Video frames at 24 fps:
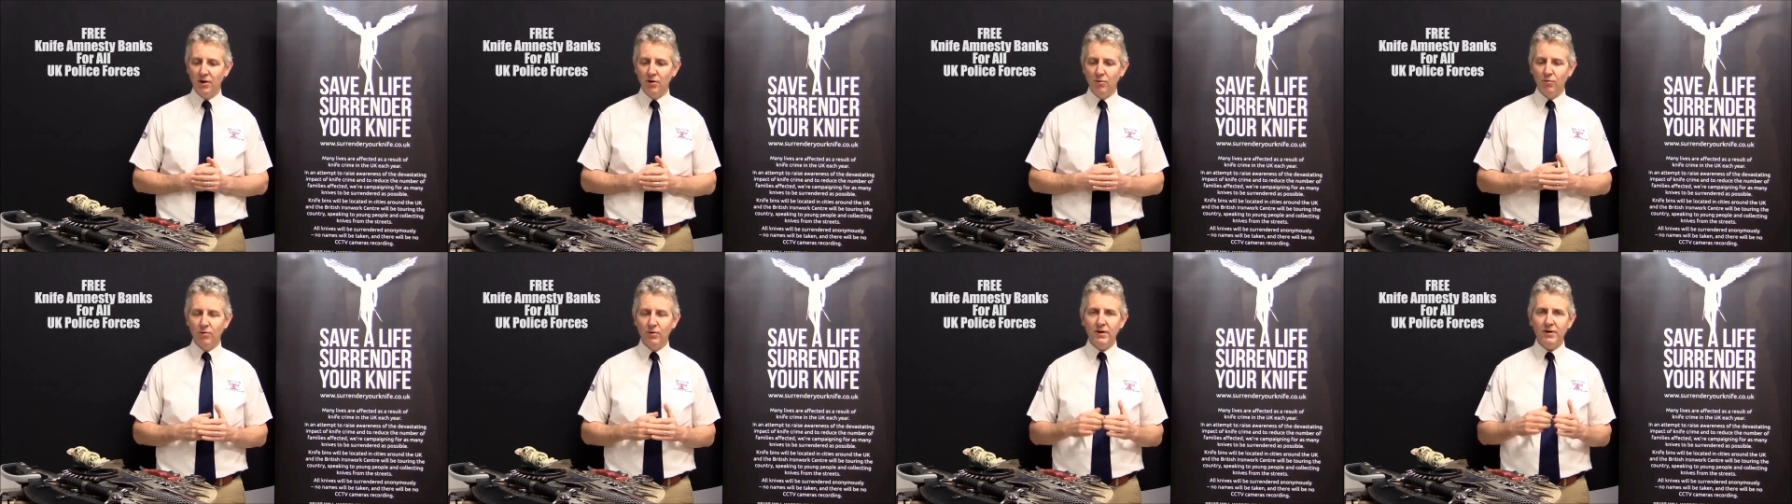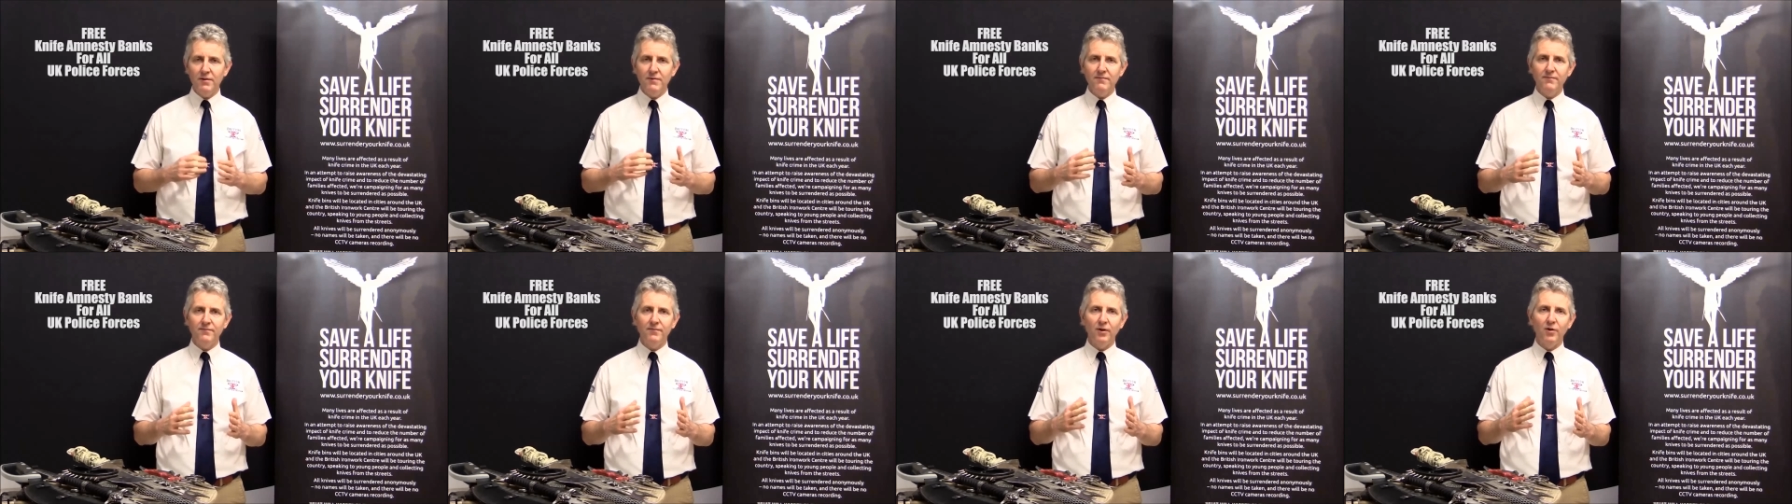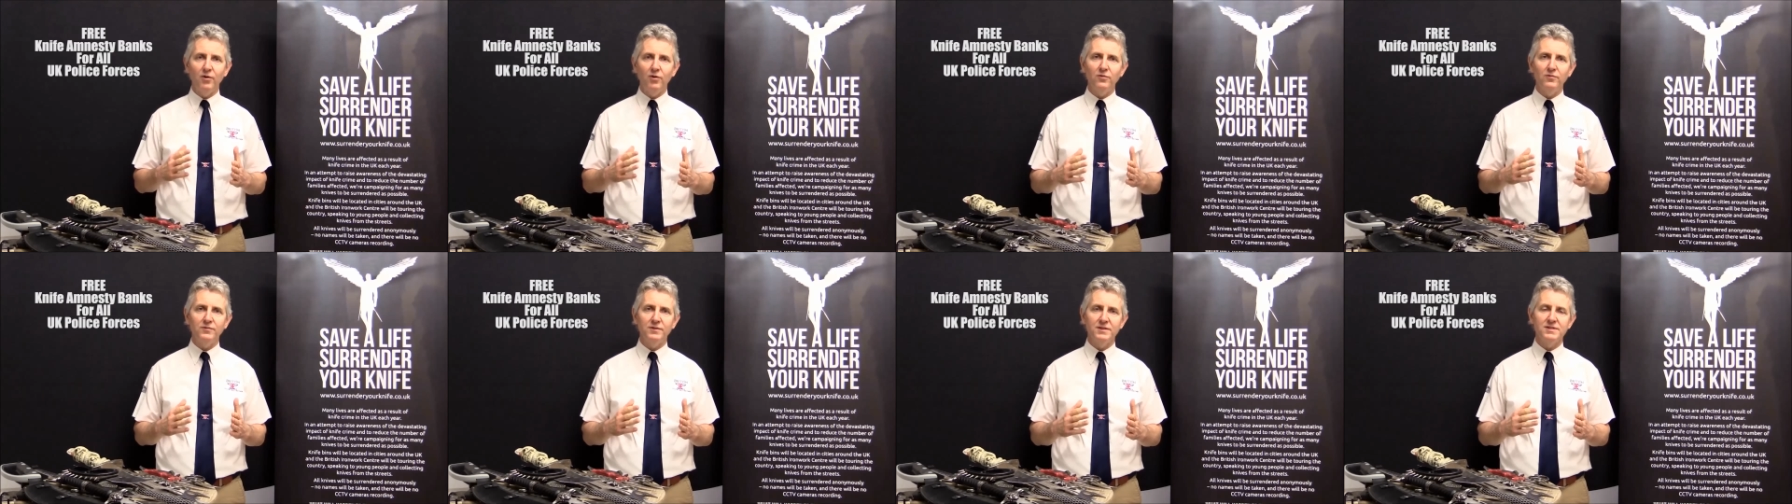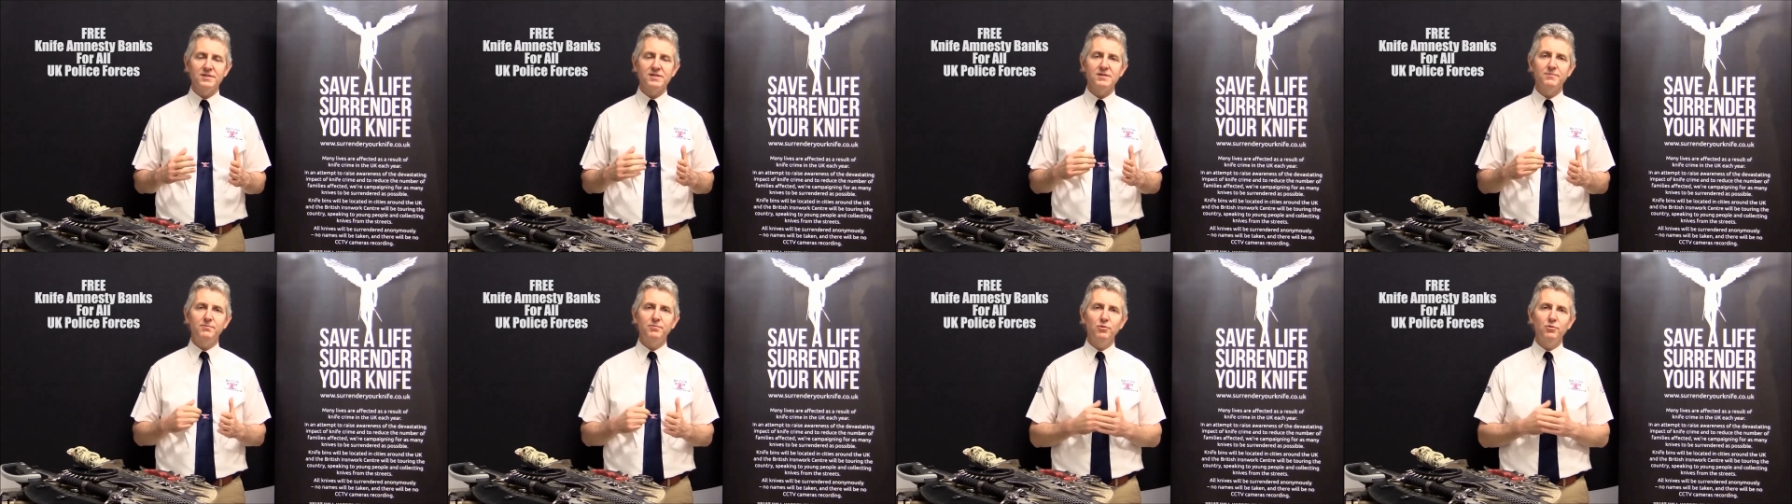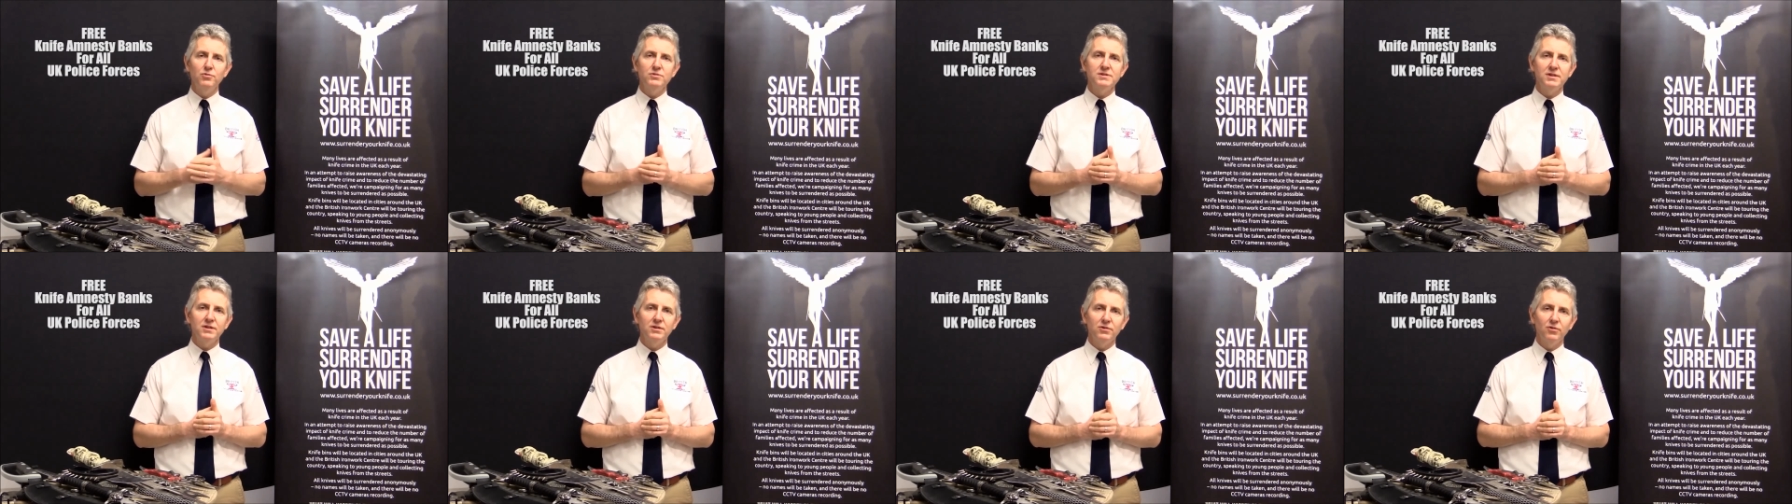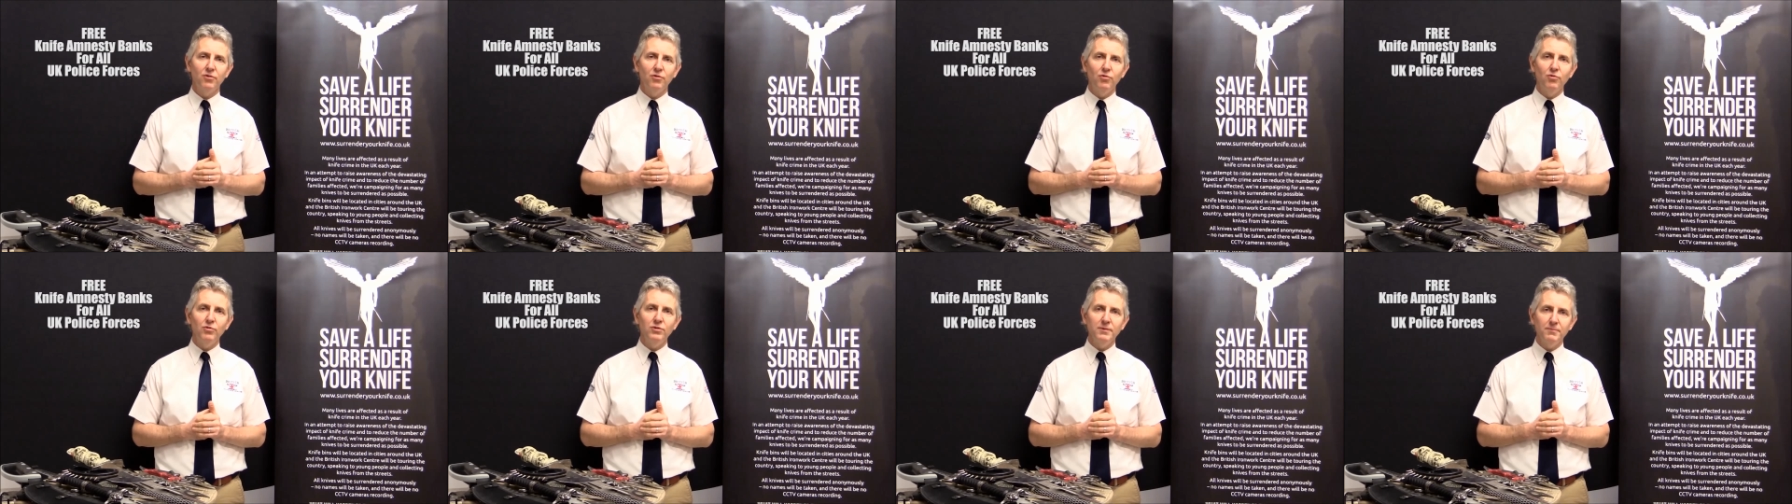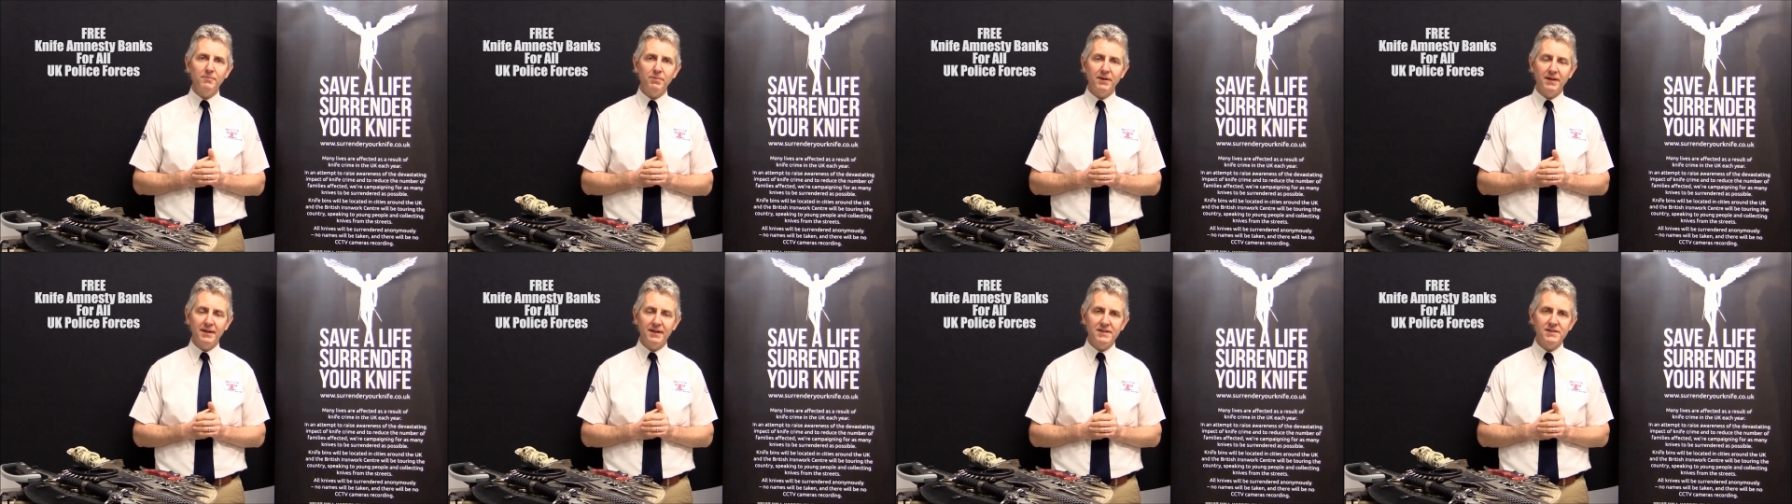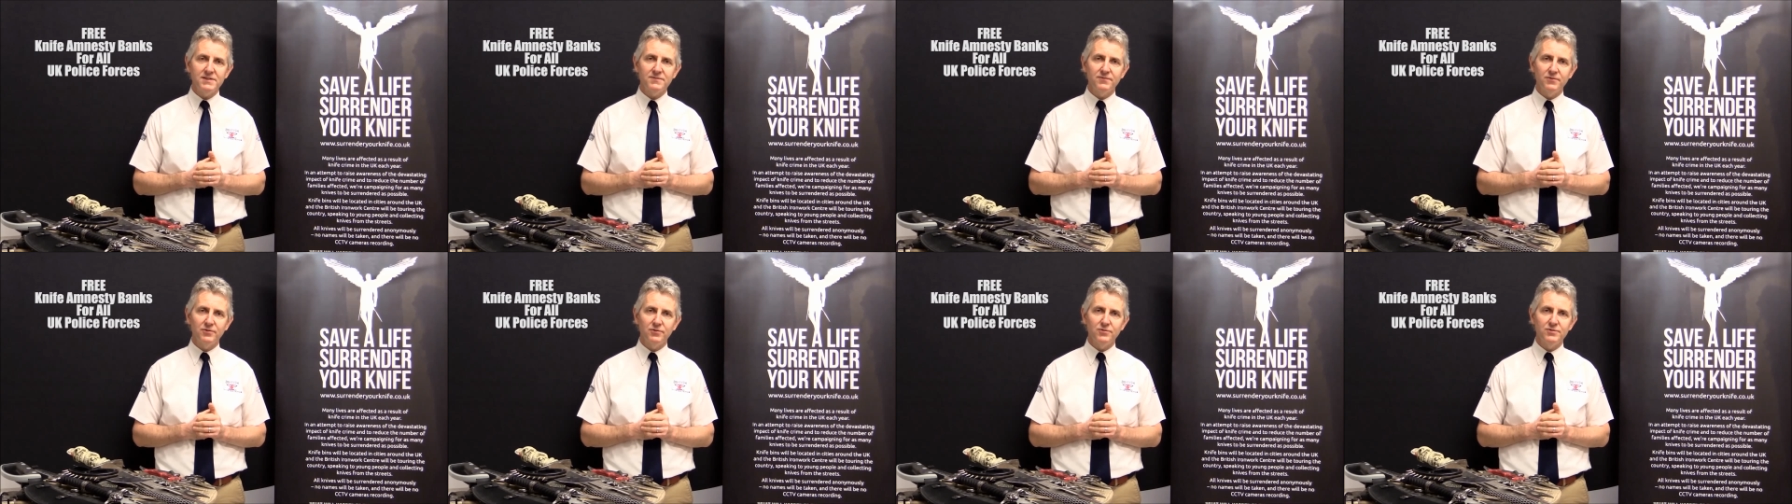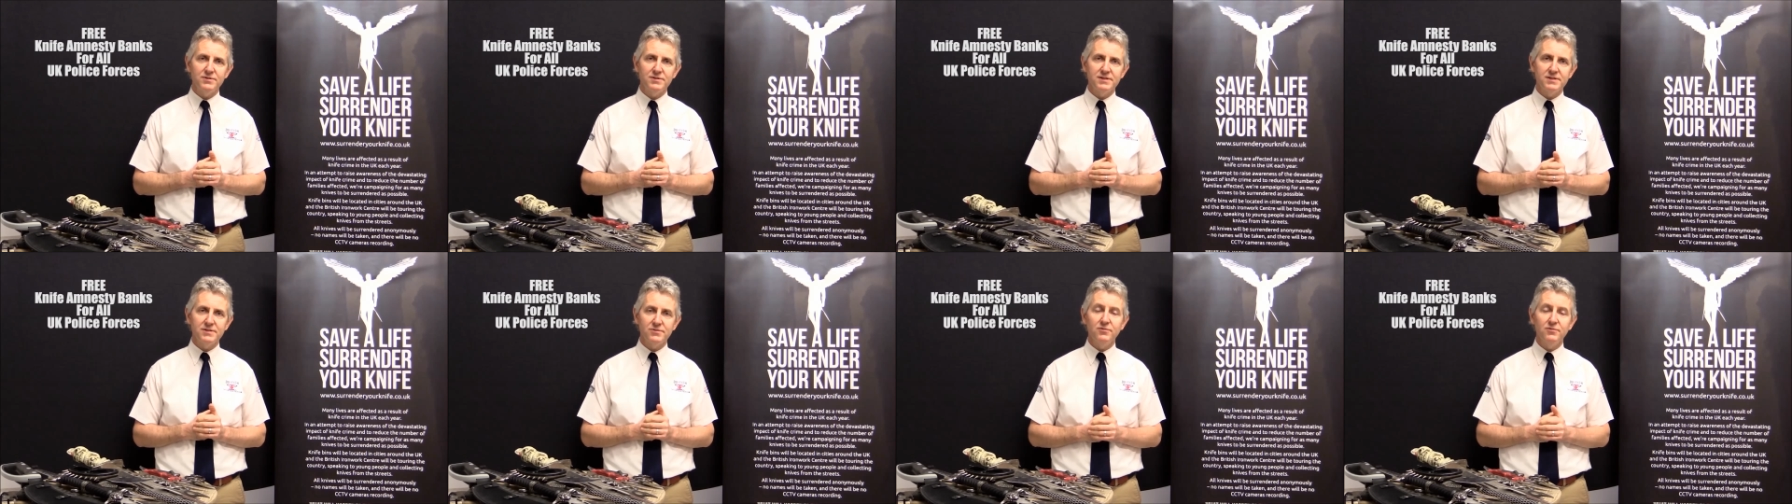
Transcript: We're involved in supporting all the police forces,